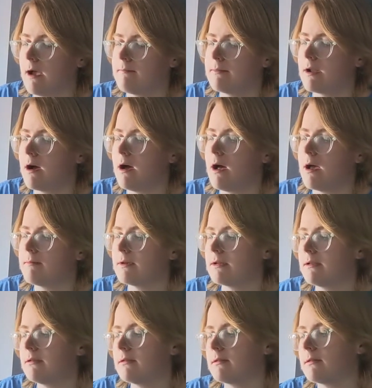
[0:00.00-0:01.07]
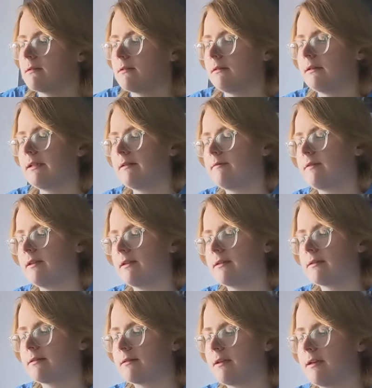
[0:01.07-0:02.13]
I'm gonna leave
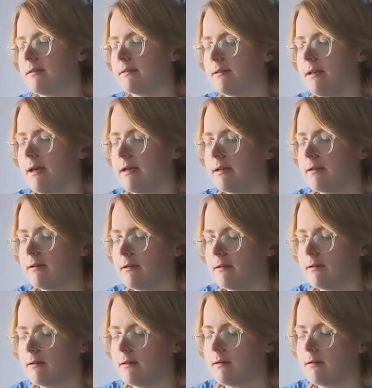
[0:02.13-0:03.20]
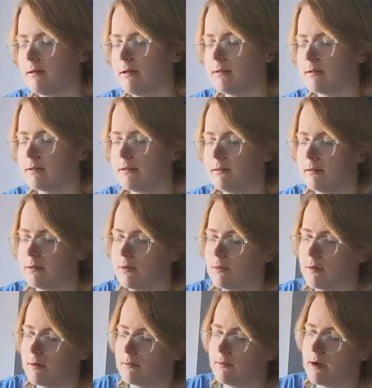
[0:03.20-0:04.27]
this as like, it's still a
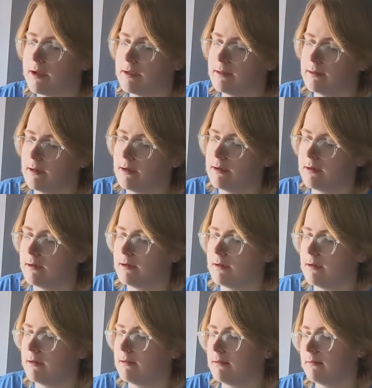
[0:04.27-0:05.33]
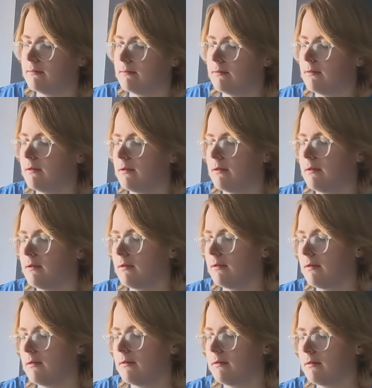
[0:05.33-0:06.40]
gourd, right? Ha ha ha.
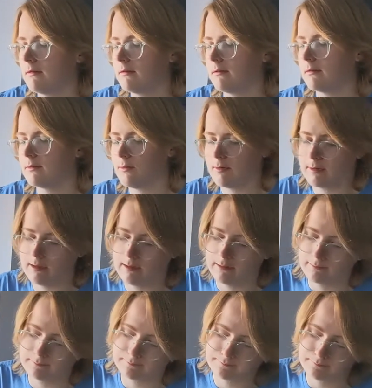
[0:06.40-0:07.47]
That's quirky.